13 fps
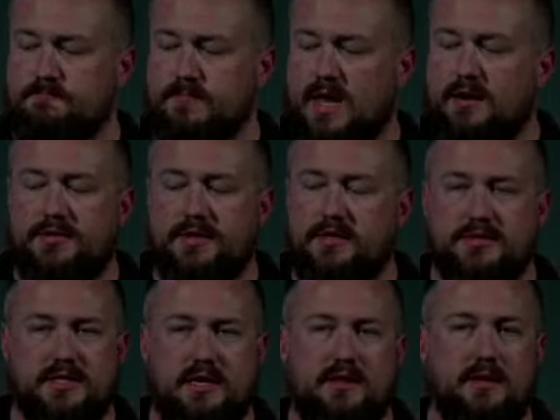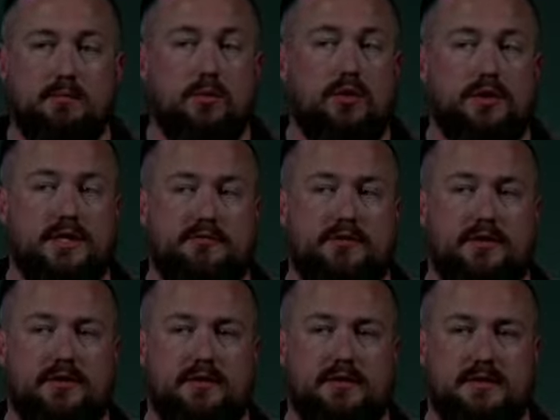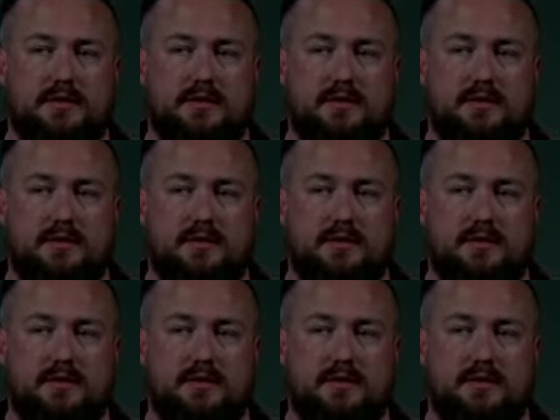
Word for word: I don't think there's anything more difficult